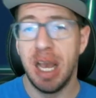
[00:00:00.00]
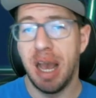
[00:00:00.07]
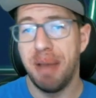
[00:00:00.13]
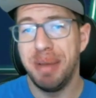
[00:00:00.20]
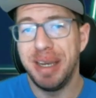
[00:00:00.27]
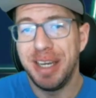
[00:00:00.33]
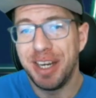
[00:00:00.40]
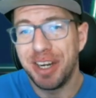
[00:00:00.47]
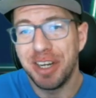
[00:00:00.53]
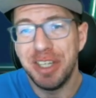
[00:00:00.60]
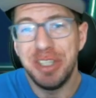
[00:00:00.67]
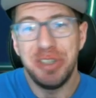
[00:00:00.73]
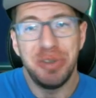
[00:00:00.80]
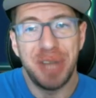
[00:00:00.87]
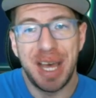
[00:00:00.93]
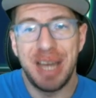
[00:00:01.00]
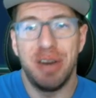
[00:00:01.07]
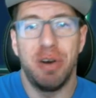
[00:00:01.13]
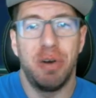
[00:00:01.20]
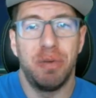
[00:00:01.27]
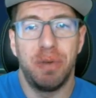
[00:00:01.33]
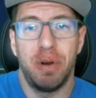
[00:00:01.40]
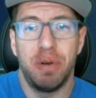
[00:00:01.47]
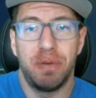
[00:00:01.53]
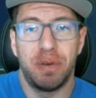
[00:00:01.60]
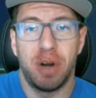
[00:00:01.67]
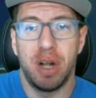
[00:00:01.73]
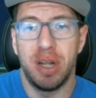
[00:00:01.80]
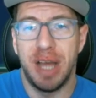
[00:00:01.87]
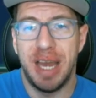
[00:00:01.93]
I mean, you're going to do that
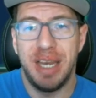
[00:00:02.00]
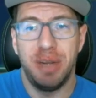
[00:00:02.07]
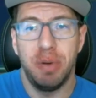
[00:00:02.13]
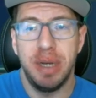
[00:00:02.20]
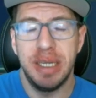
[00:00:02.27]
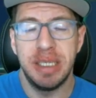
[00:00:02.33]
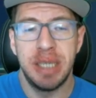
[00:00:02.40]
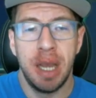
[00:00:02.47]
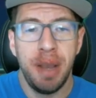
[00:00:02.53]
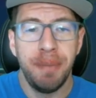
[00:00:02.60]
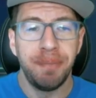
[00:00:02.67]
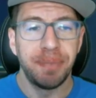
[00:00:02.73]
overall anyways.